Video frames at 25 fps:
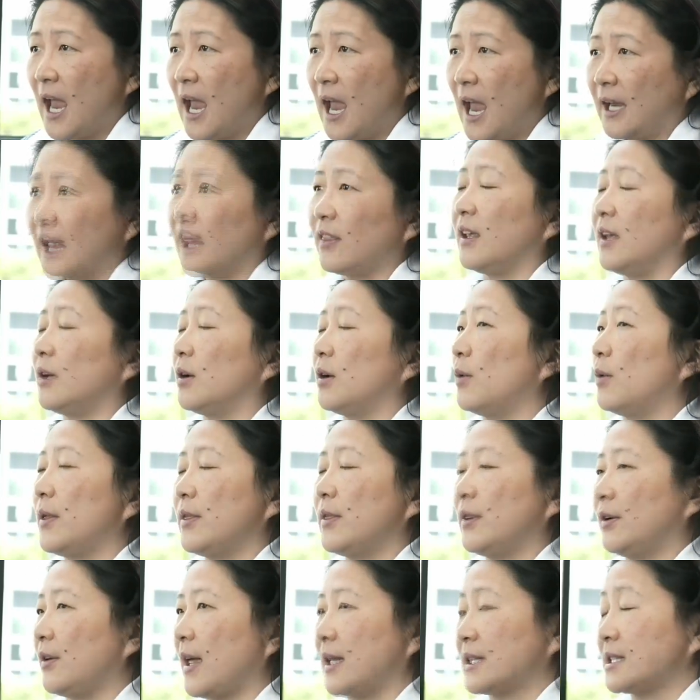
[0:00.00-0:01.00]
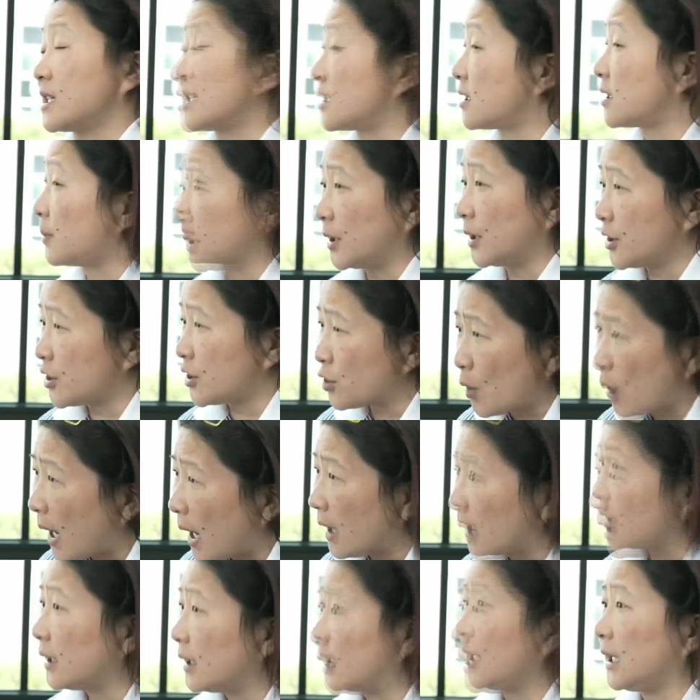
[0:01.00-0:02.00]
And I think whether that's a
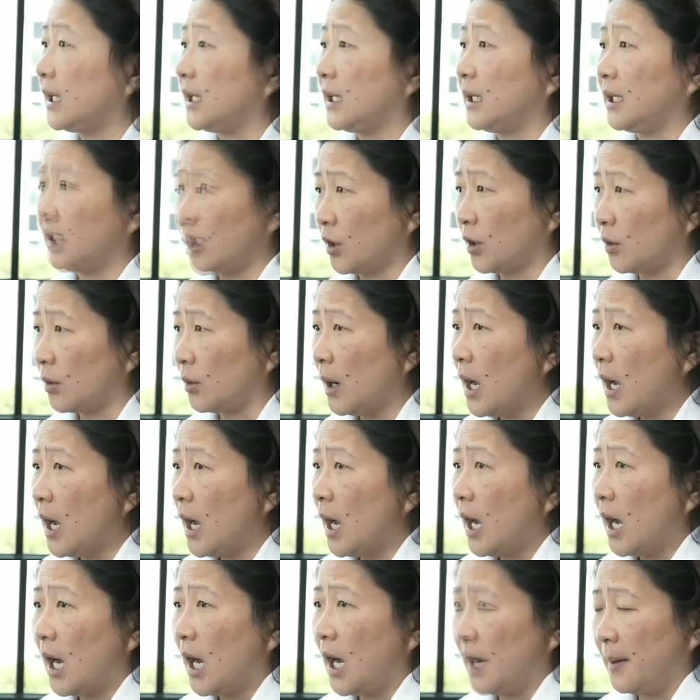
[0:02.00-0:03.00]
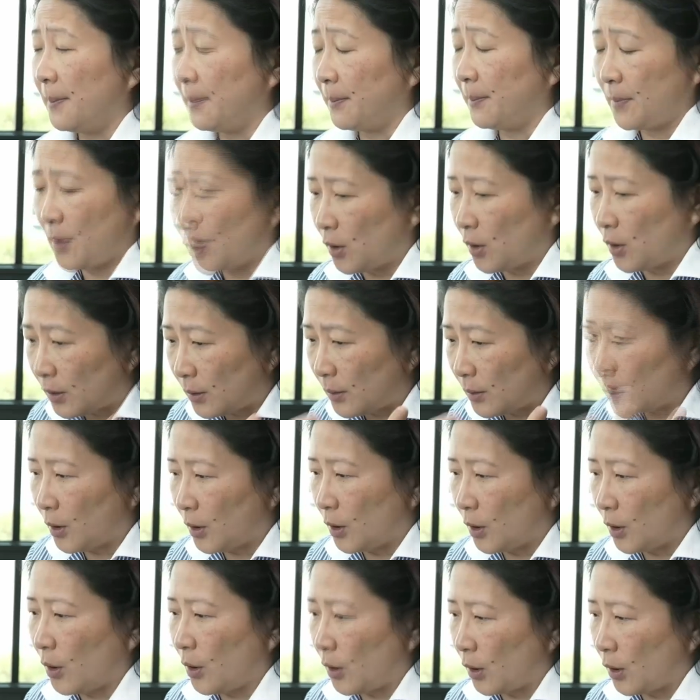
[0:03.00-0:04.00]
spirituality, you know, um, or
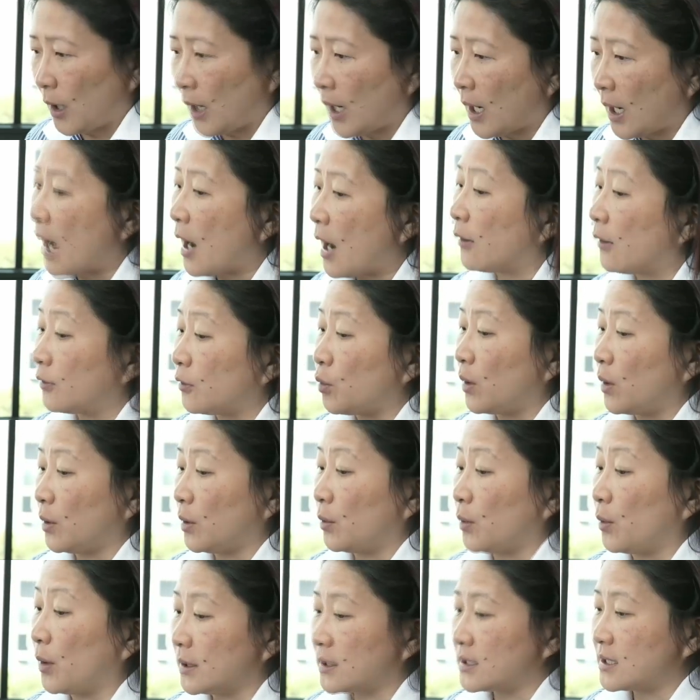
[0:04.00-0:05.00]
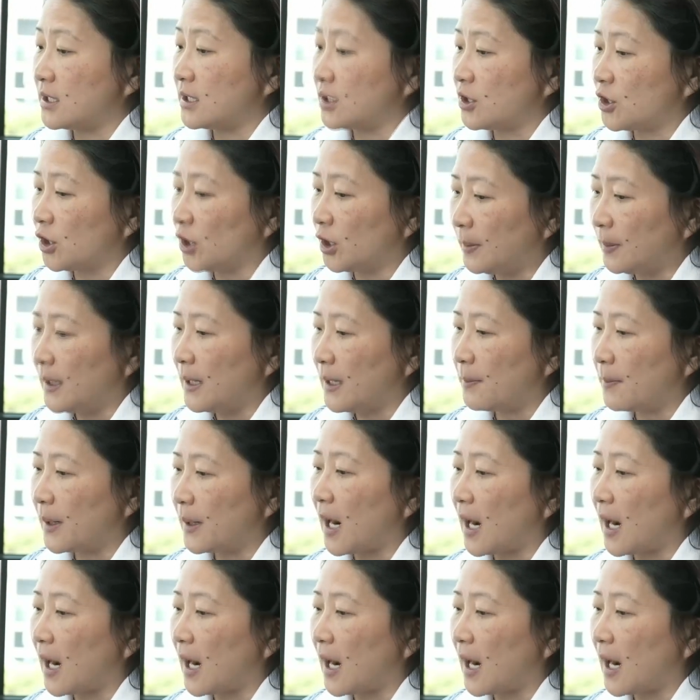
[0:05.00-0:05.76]
or however one wants to interpret it.